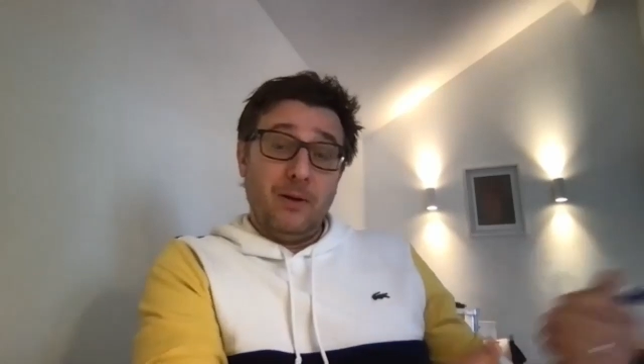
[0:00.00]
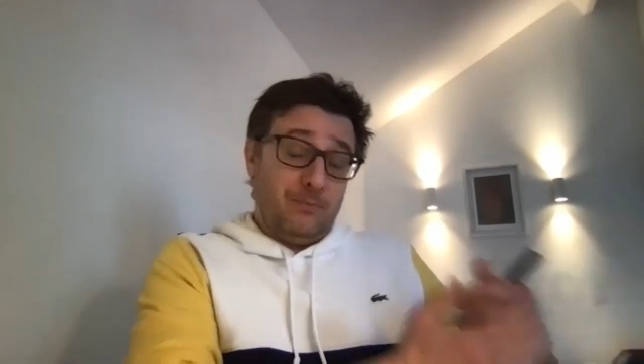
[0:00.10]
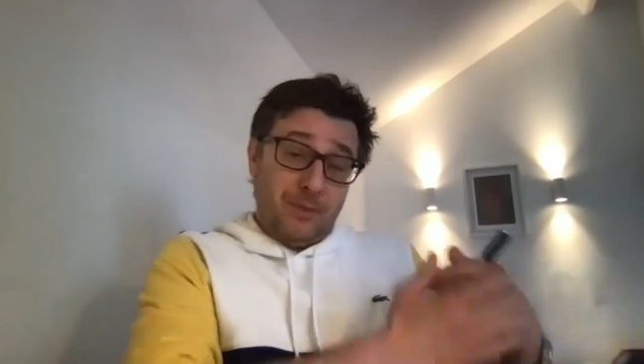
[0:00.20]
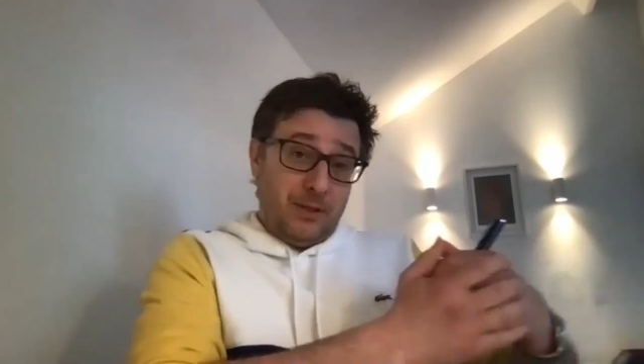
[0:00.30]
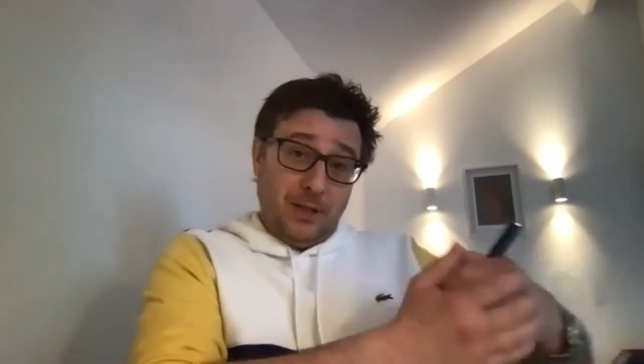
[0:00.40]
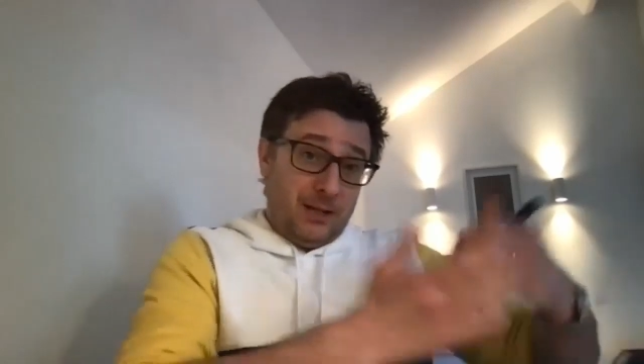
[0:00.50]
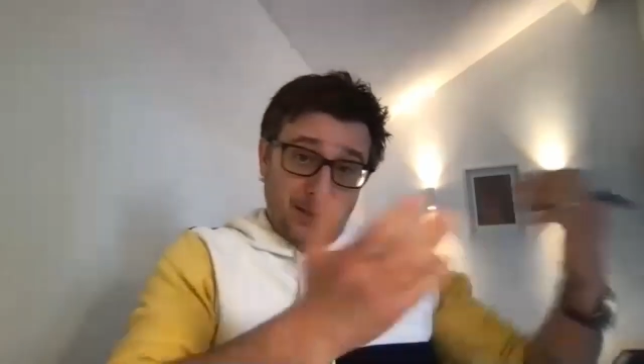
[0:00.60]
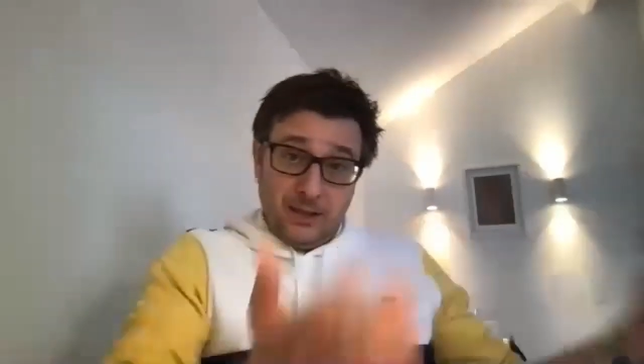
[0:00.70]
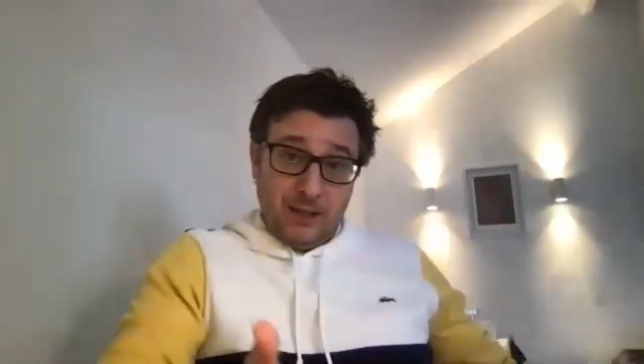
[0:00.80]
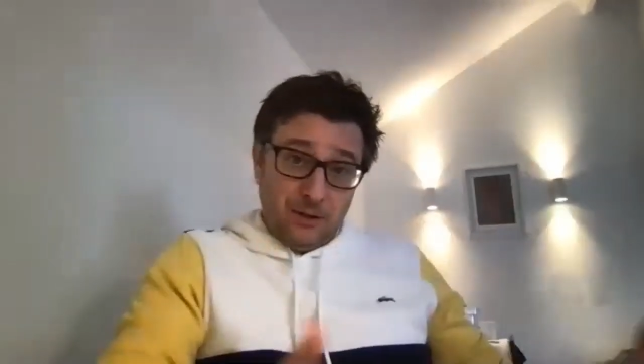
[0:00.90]
in
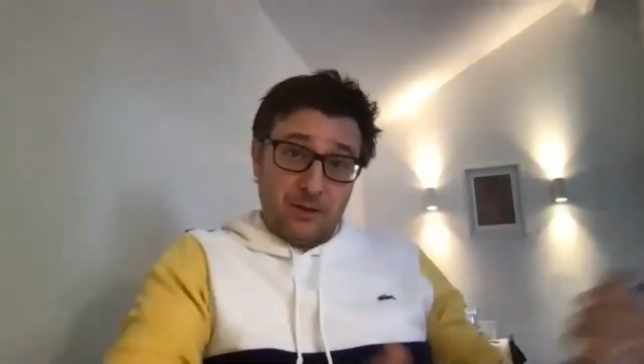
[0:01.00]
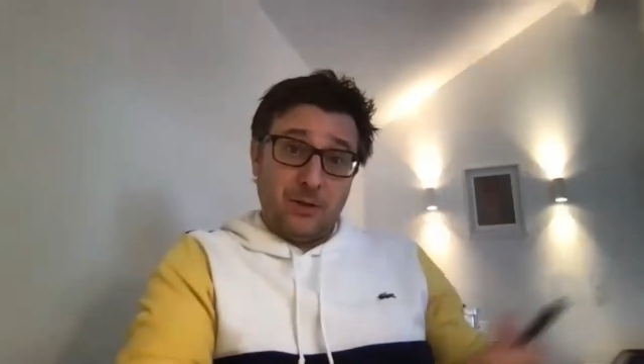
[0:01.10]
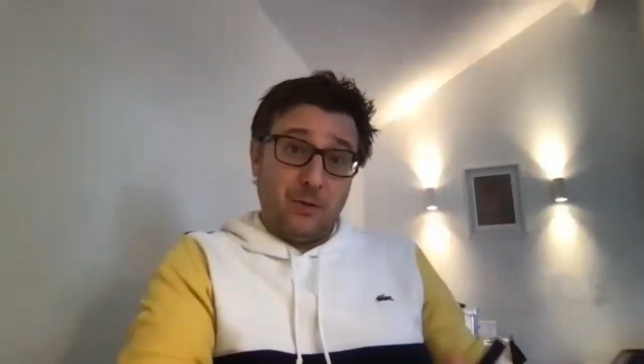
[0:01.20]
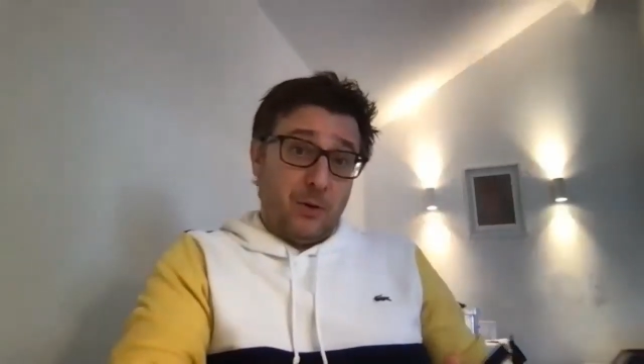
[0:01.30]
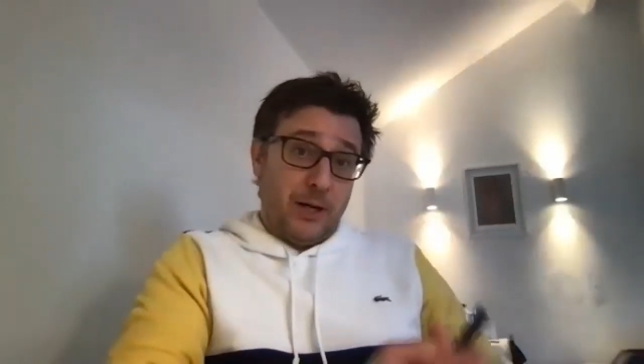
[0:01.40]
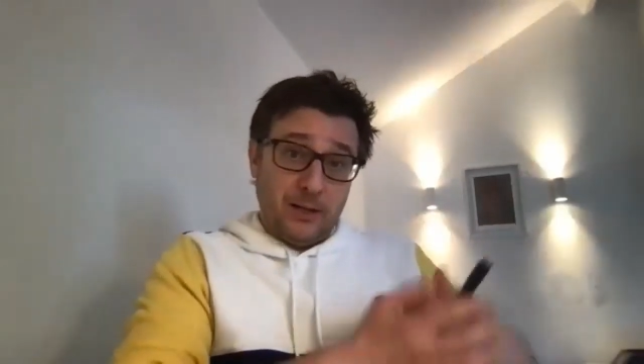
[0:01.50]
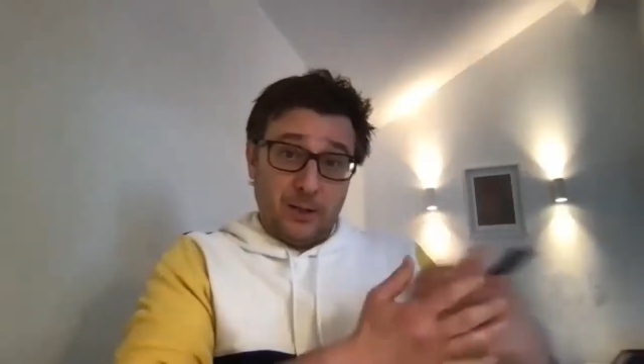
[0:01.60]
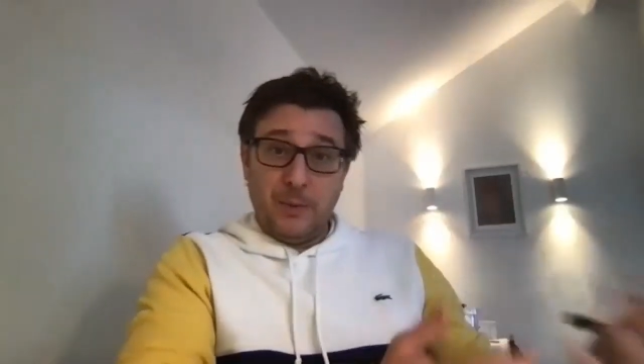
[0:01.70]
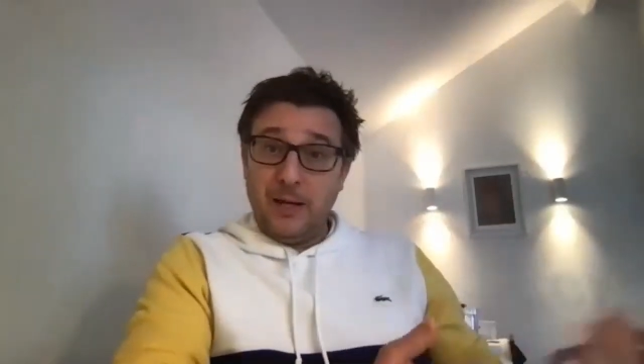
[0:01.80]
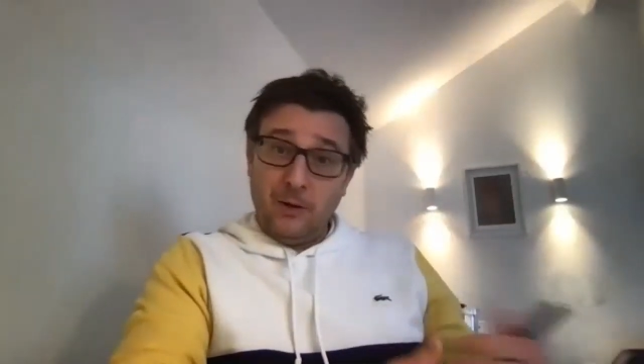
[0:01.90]
Italy or so, or in
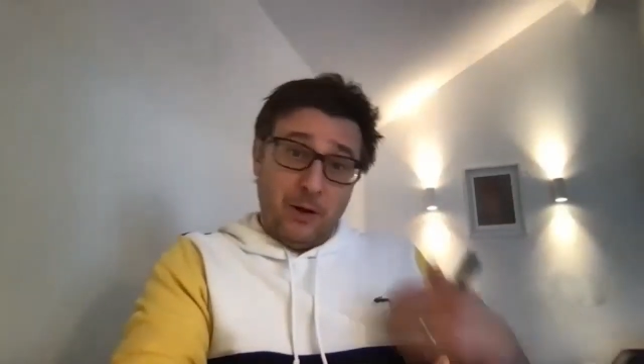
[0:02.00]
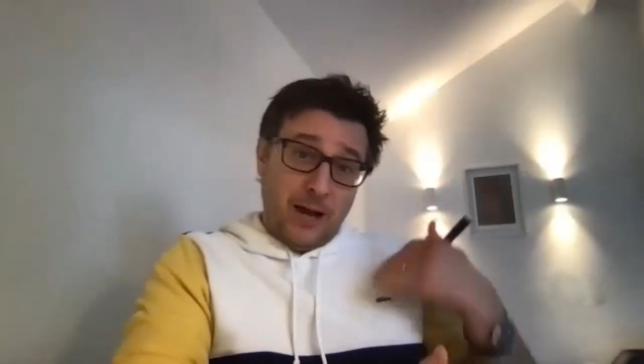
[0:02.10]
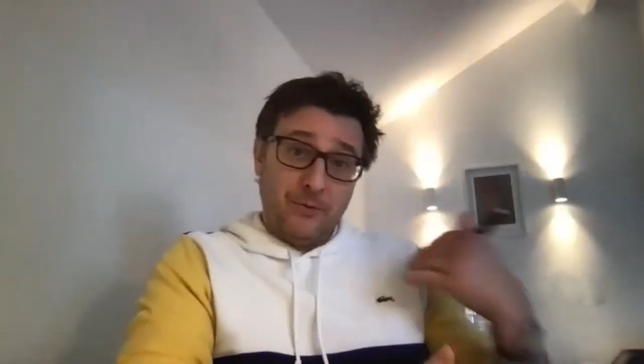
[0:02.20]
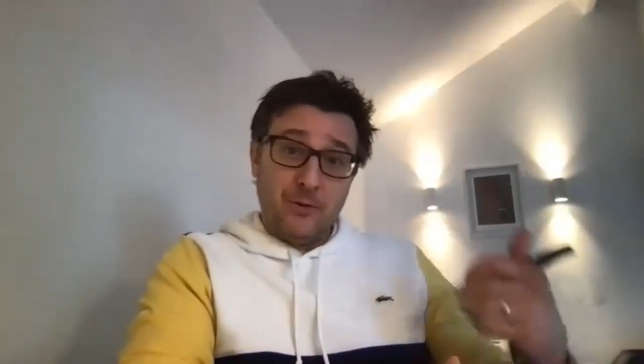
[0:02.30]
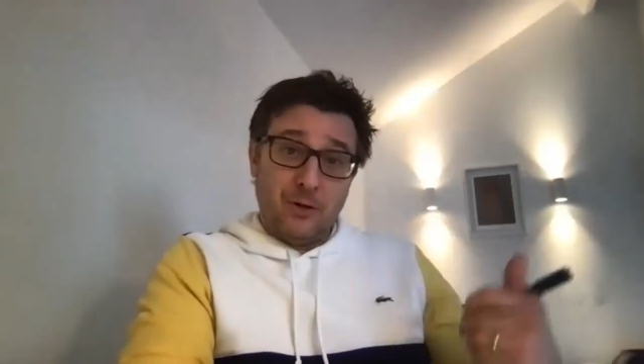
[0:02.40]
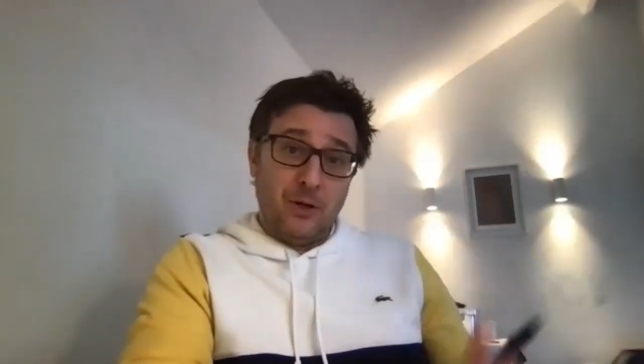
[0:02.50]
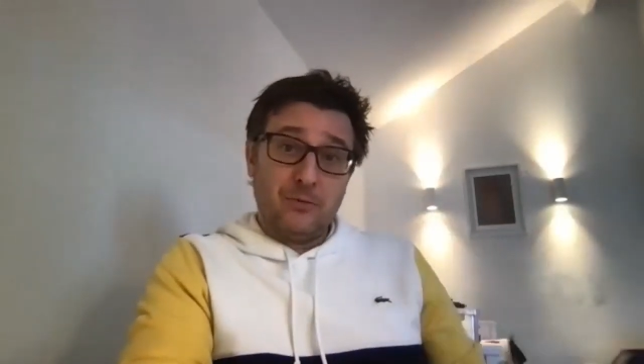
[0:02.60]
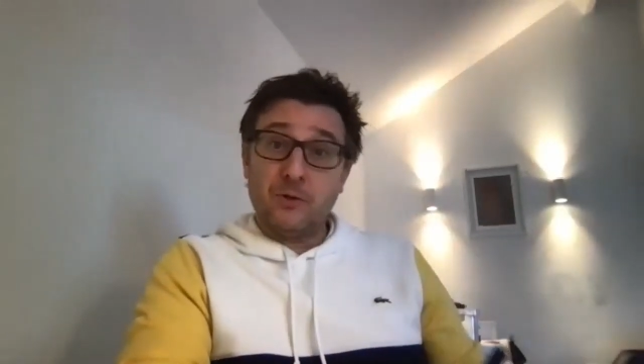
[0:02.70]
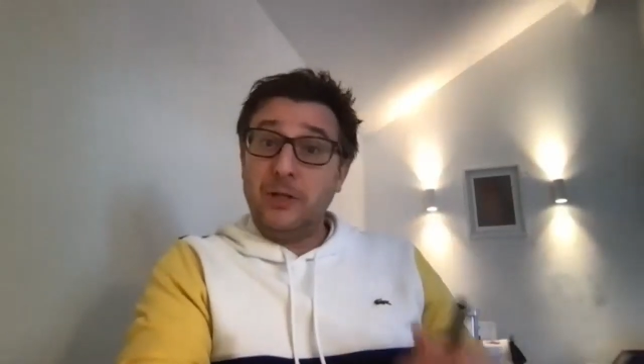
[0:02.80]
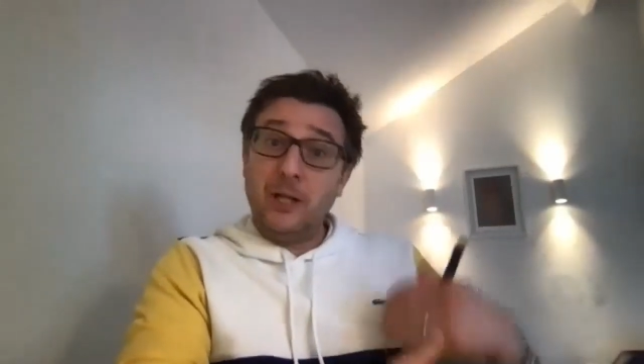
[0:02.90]
Spain, or have to call
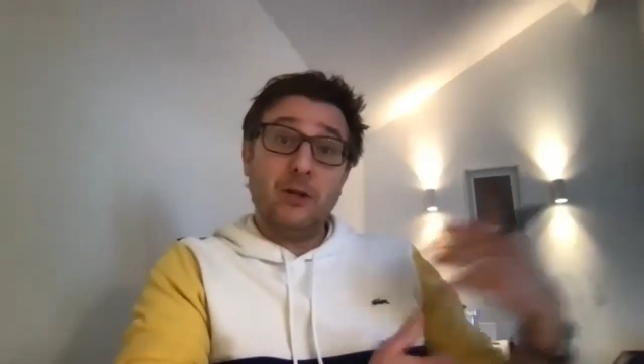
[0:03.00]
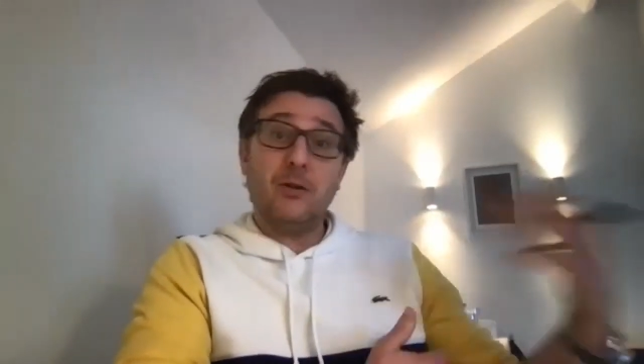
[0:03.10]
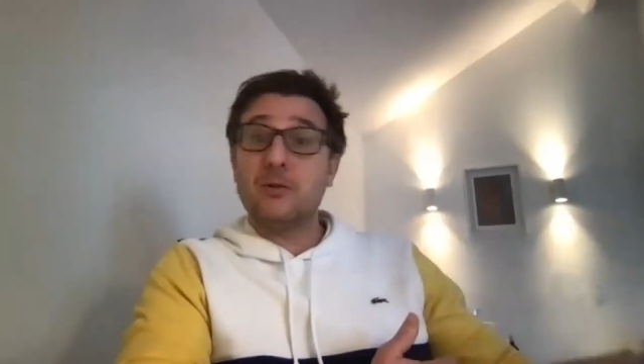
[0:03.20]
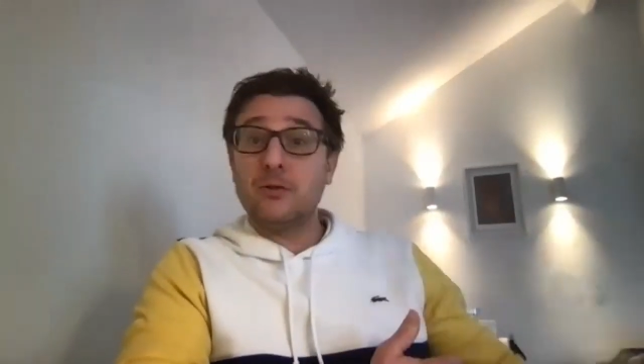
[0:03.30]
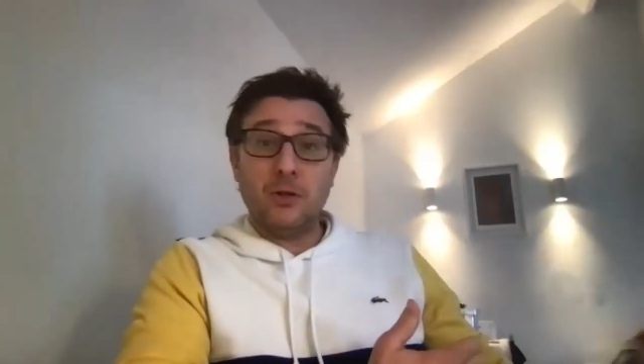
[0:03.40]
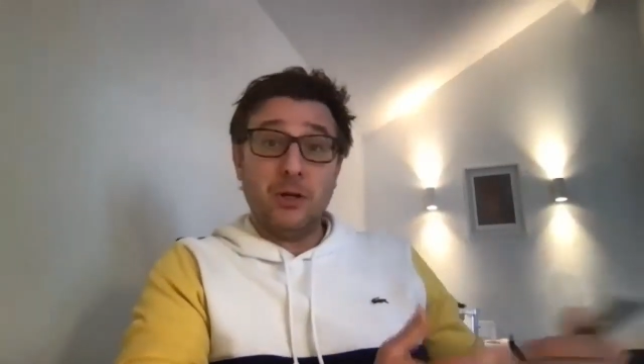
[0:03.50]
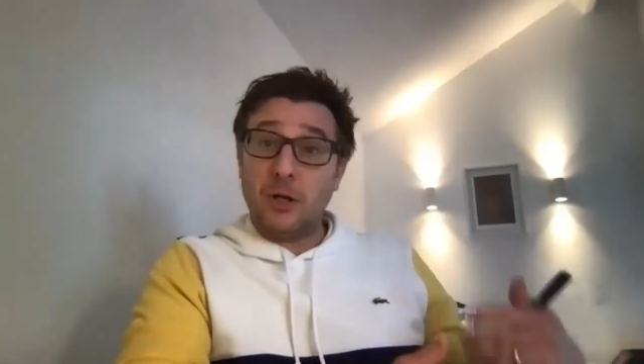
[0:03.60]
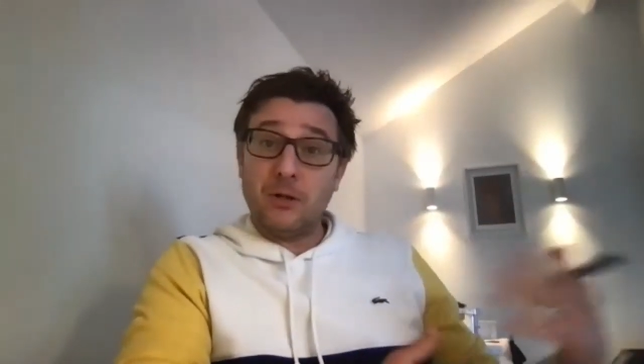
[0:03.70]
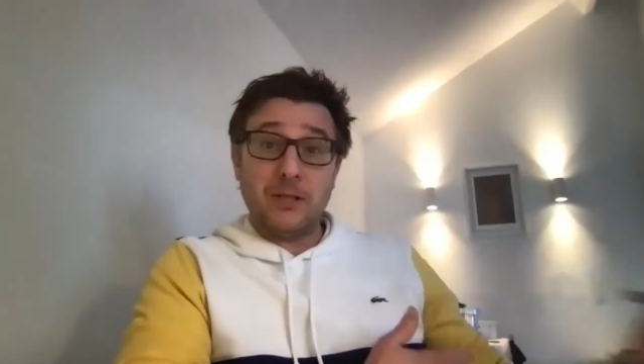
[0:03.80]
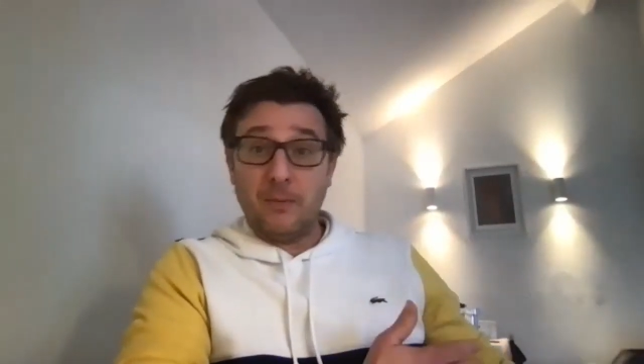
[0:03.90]
Rodrigo to sort
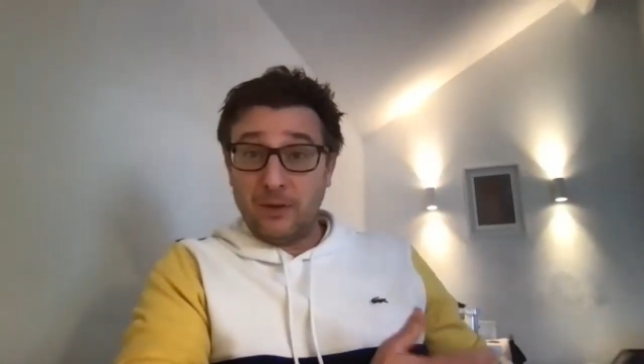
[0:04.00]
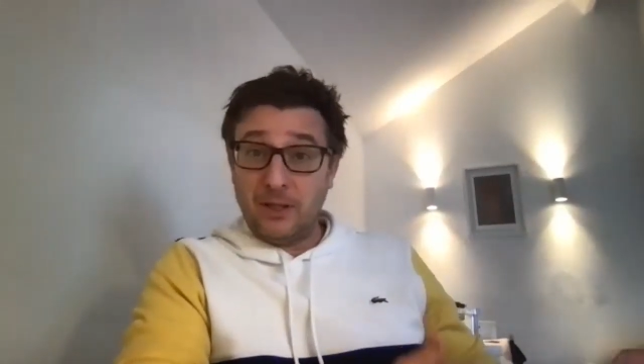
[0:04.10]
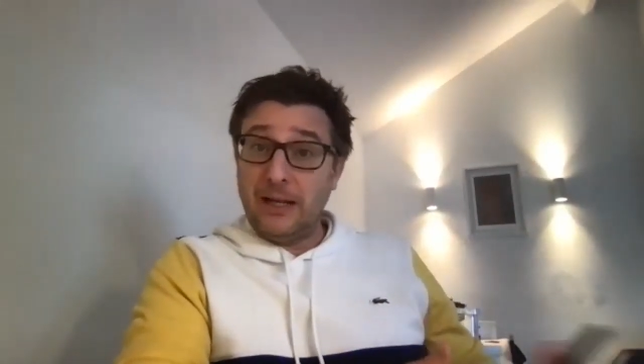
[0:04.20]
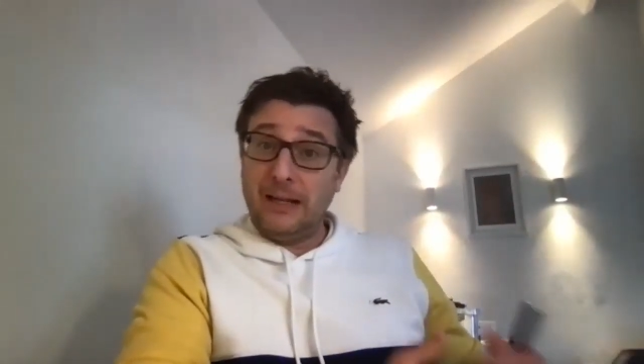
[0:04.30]
out something,